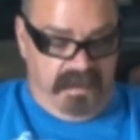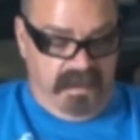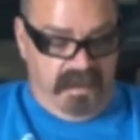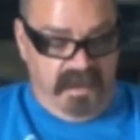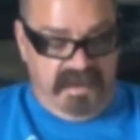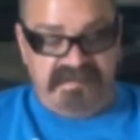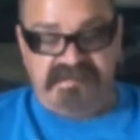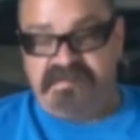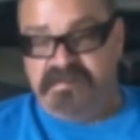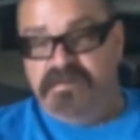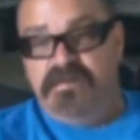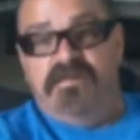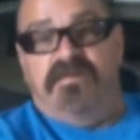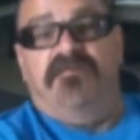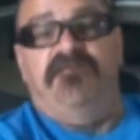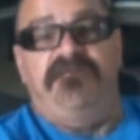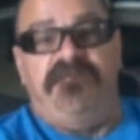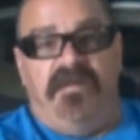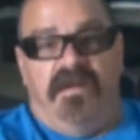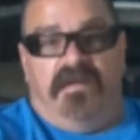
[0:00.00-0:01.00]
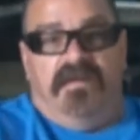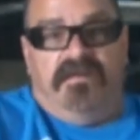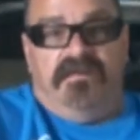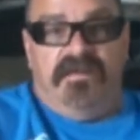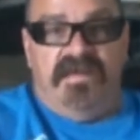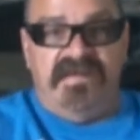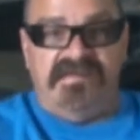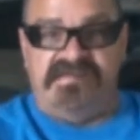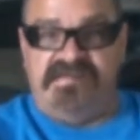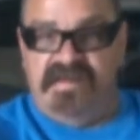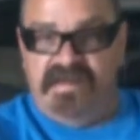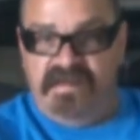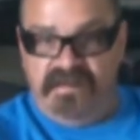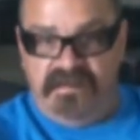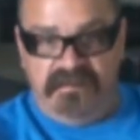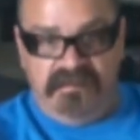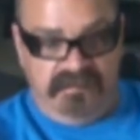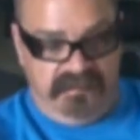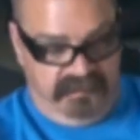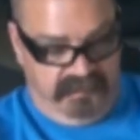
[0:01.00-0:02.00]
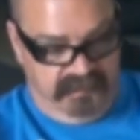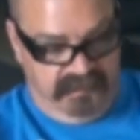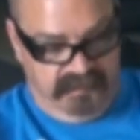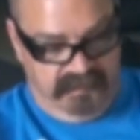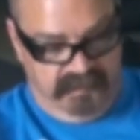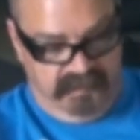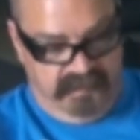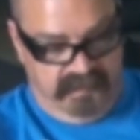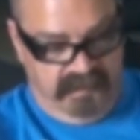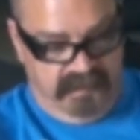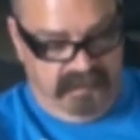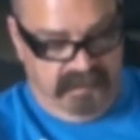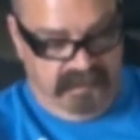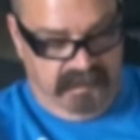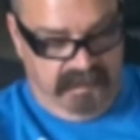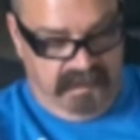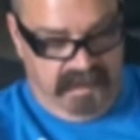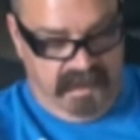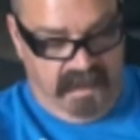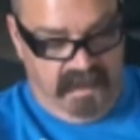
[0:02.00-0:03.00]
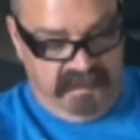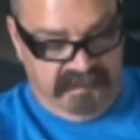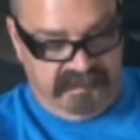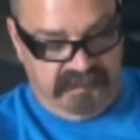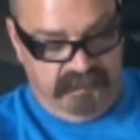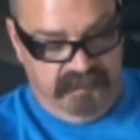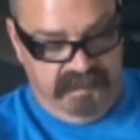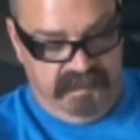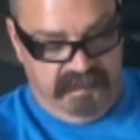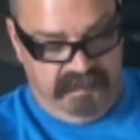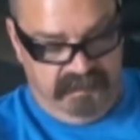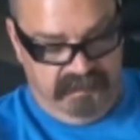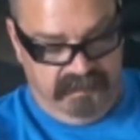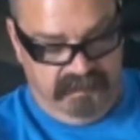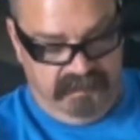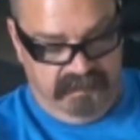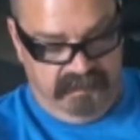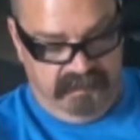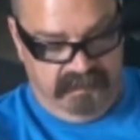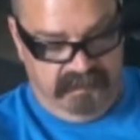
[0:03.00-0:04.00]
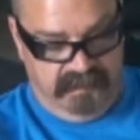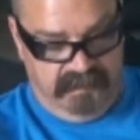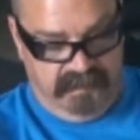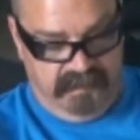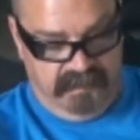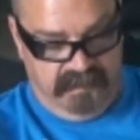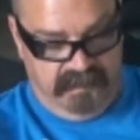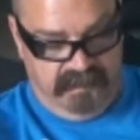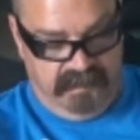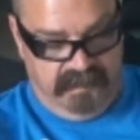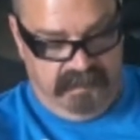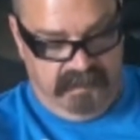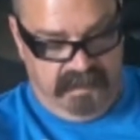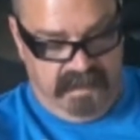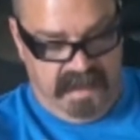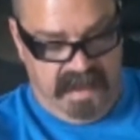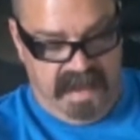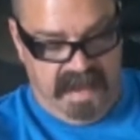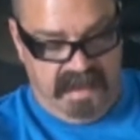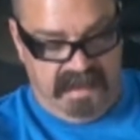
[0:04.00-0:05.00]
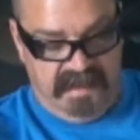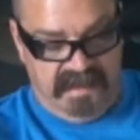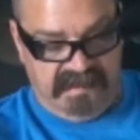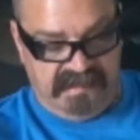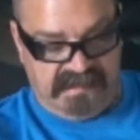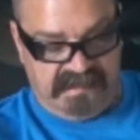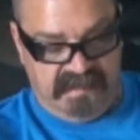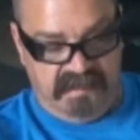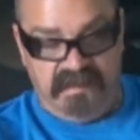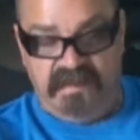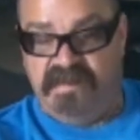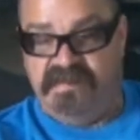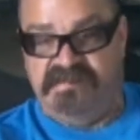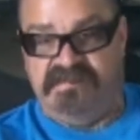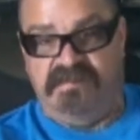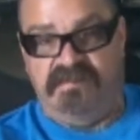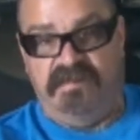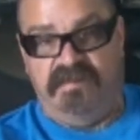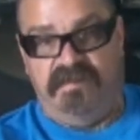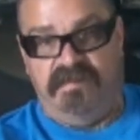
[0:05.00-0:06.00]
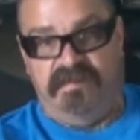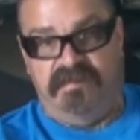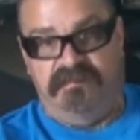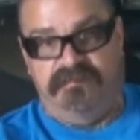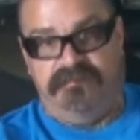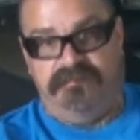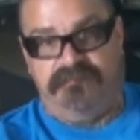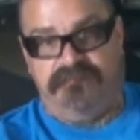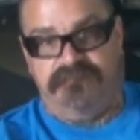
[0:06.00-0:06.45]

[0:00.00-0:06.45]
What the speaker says: Alright, so you can follow SL on Twitter at SL Hustle Hard.